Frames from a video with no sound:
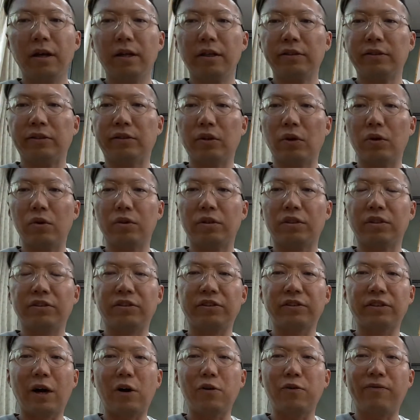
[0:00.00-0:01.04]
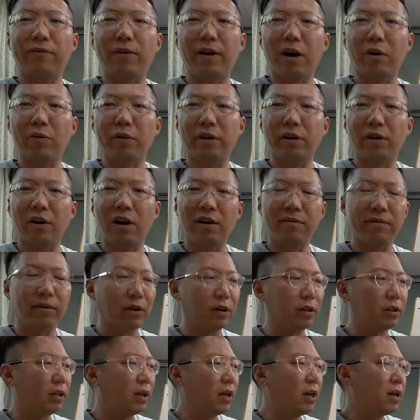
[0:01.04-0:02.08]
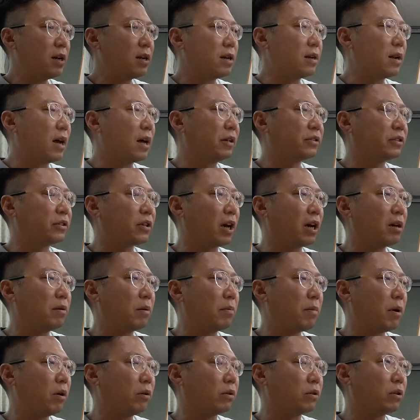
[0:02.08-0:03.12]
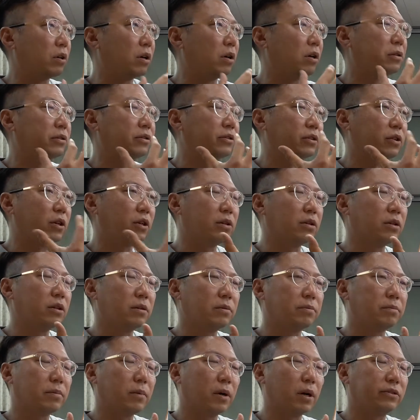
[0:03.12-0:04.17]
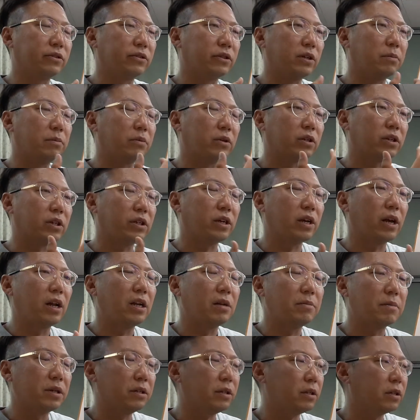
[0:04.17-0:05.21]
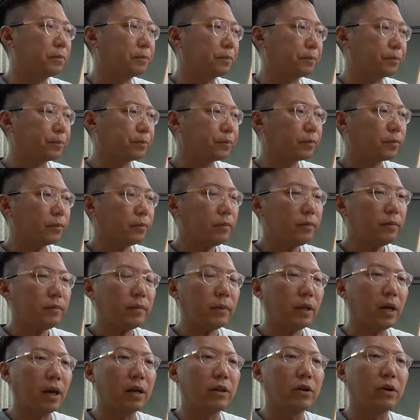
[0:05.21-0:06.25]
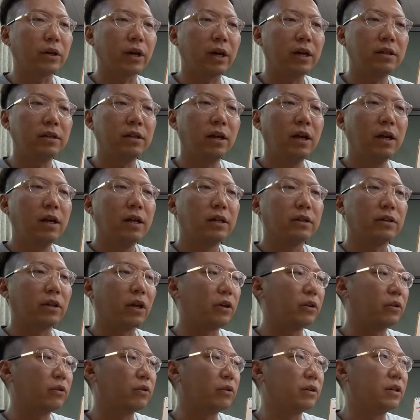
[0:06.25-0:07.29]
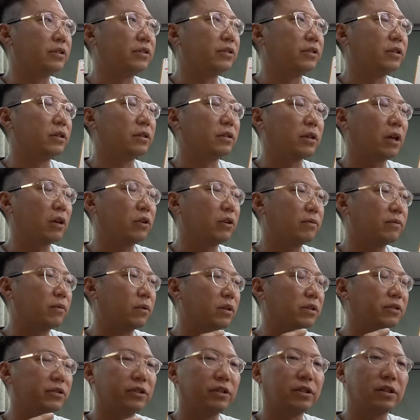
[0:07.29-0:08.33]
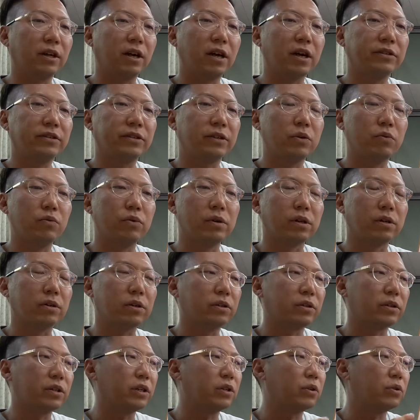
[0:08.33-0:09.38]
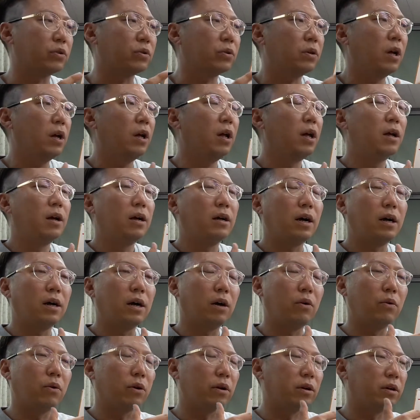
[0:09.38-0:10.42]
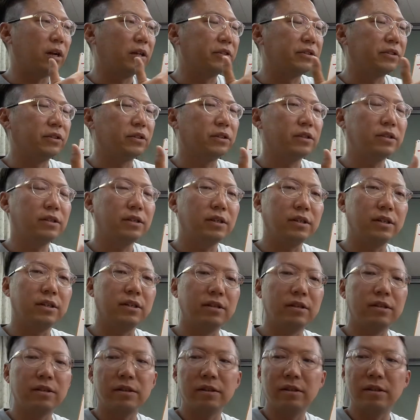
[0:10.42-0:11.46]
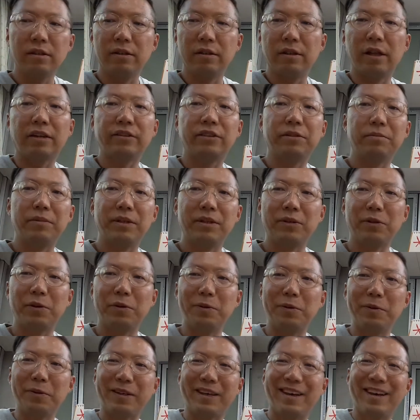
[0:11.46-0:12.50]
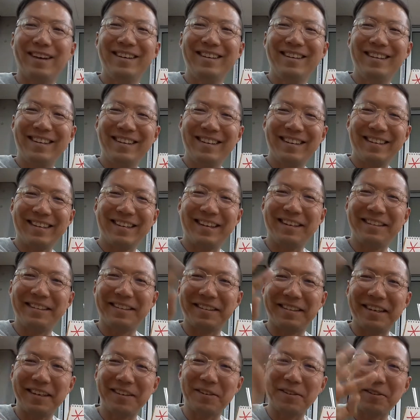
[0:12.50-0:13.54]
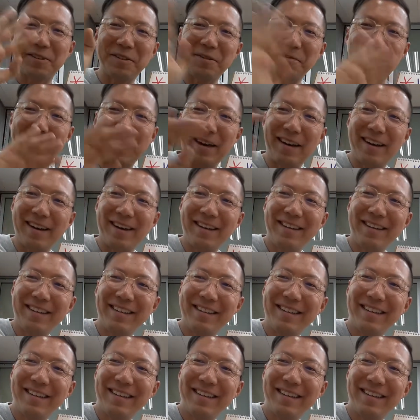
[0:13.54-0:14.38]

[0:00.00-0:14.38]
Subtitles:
so this is how far we covered last time about the study of some of the key elements. And again, thank you for listening, guys, and we'll continue our lesson in next video. Okay, guys, thank you. Bye.